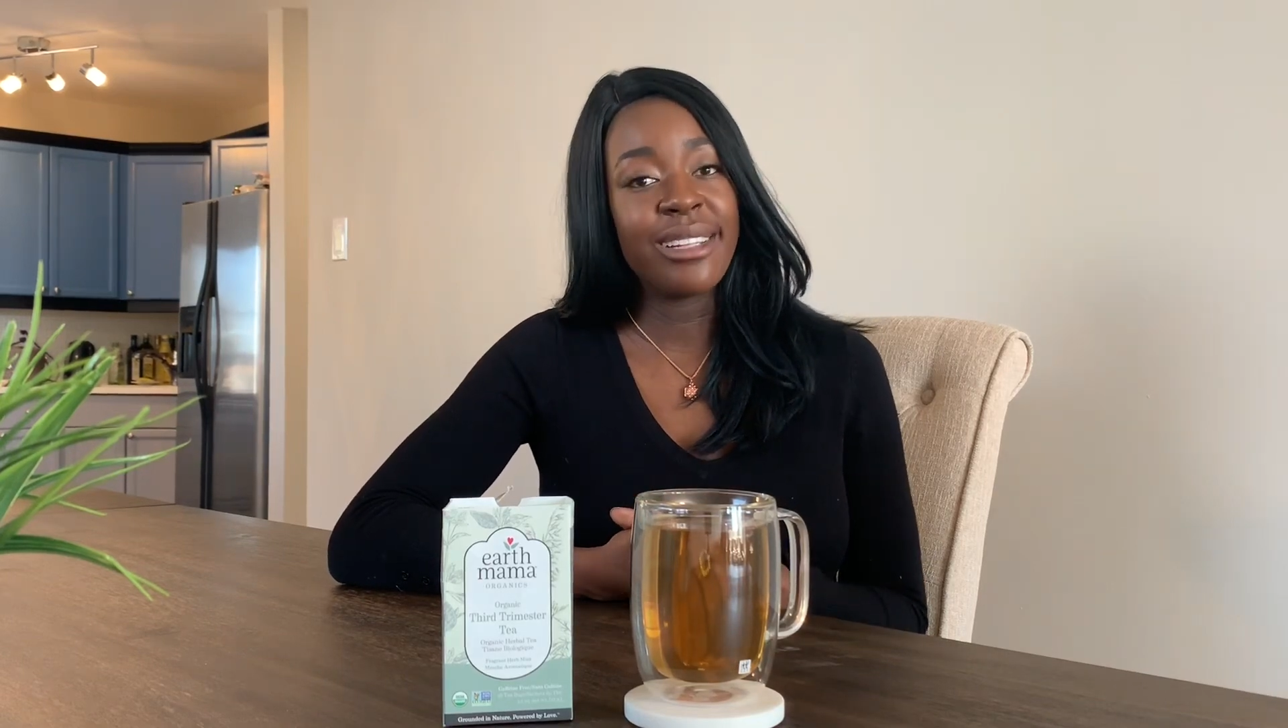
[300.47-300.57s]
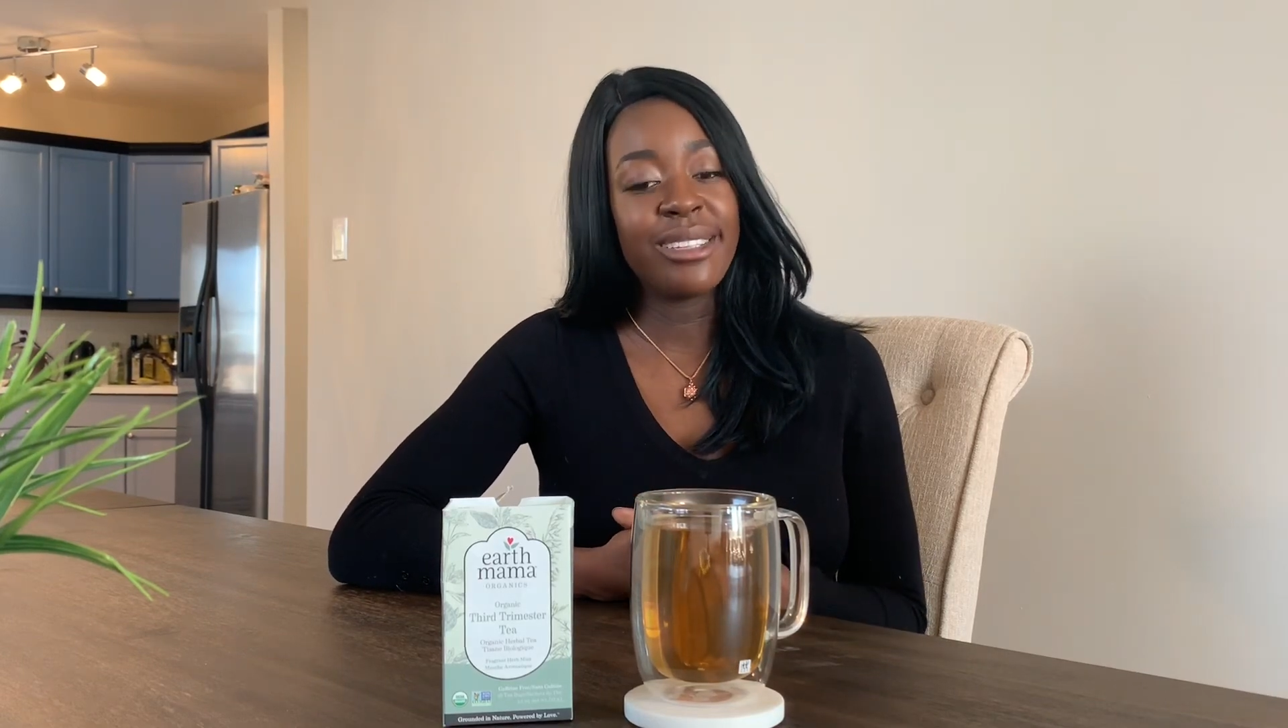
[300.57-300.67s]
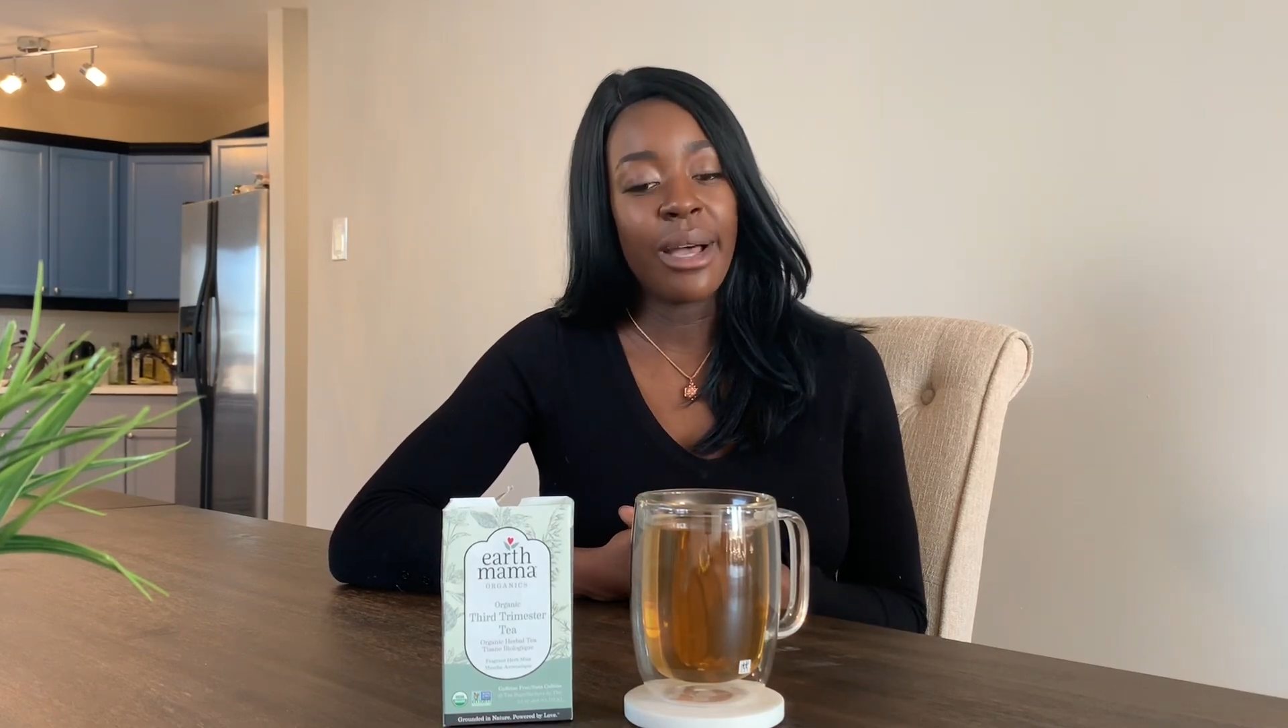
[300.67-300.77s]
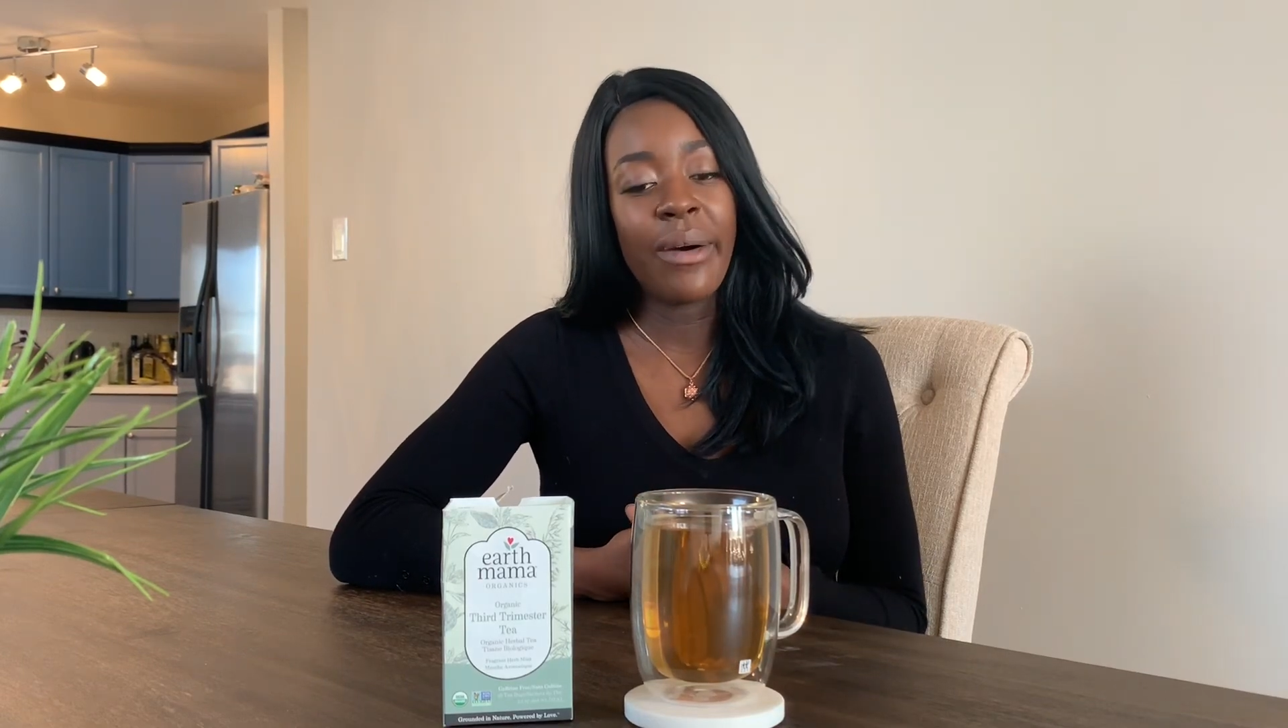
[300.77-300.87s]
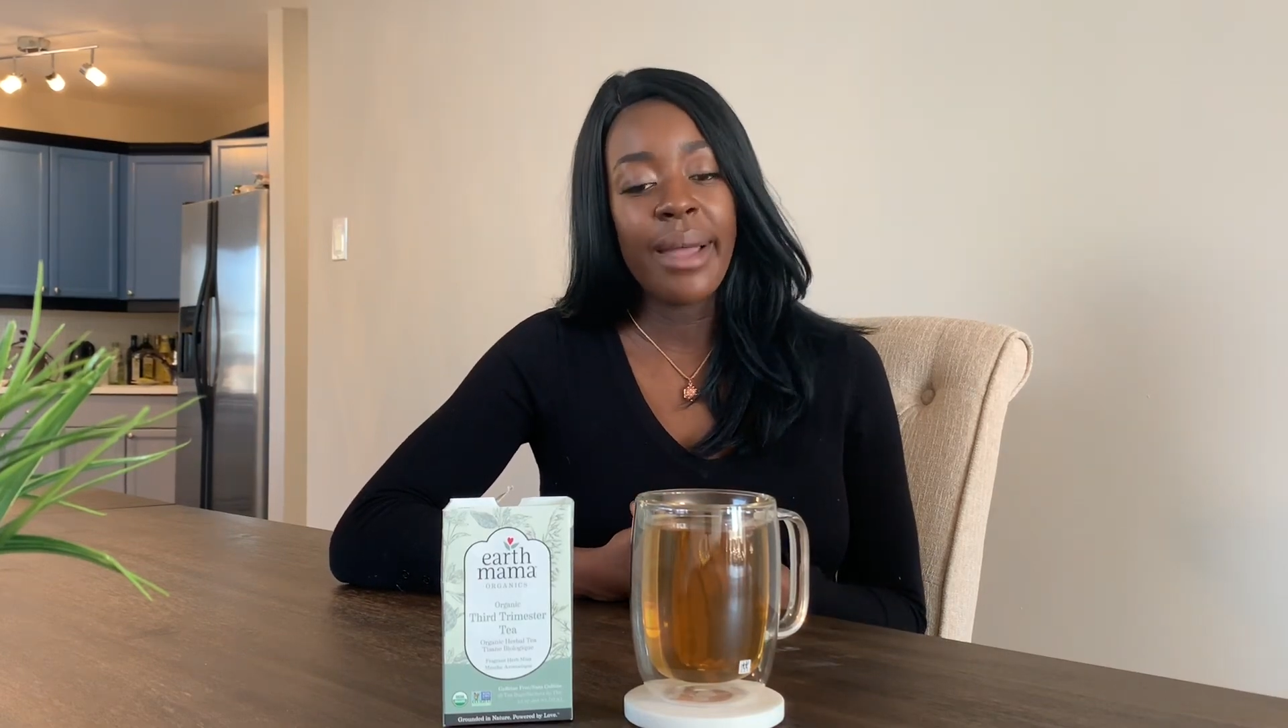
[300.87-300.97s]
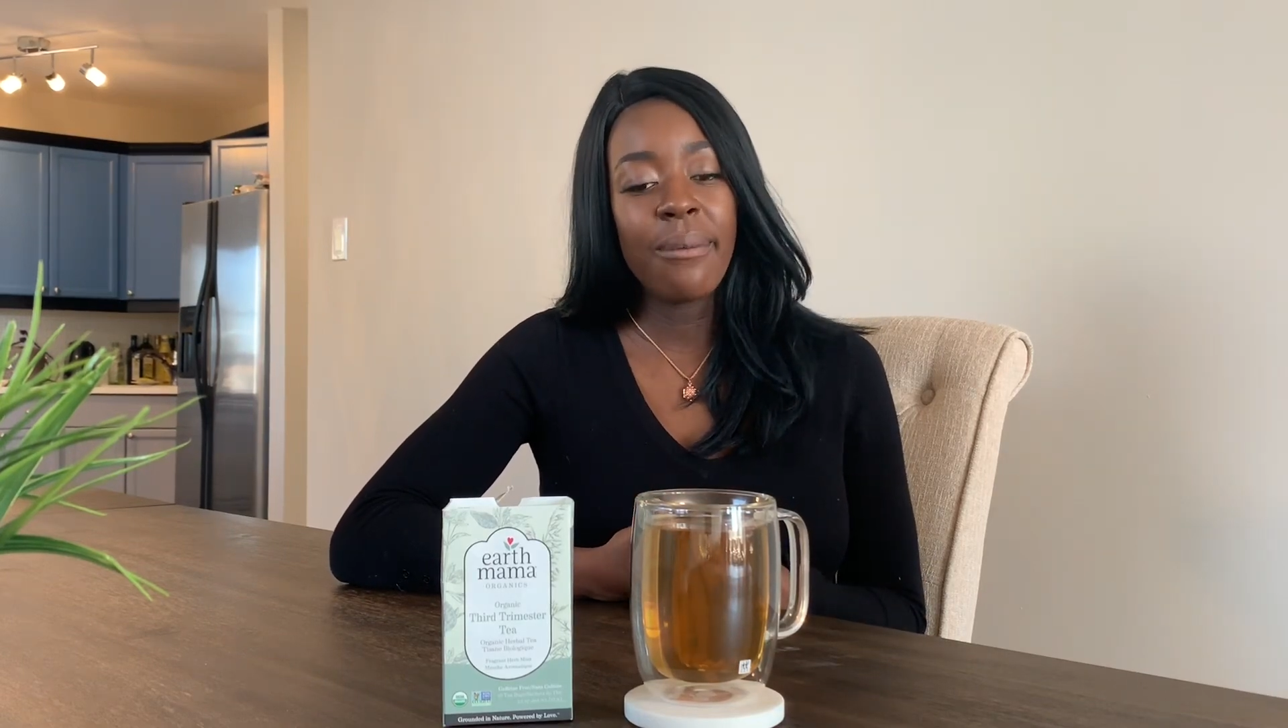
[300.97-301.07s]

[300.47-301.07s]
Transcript: so I